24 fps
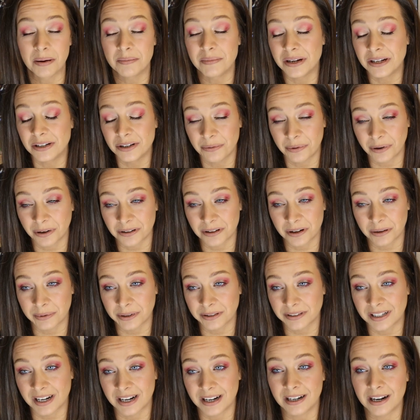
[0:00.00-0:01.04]
I mean, you want to talk
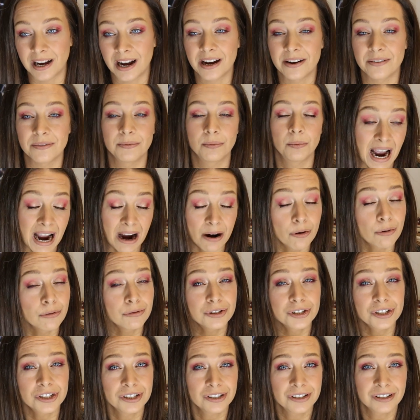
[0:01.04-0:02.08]
about sad? I
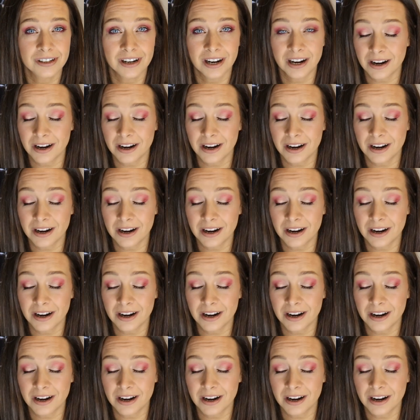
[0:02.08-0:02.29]
ouch.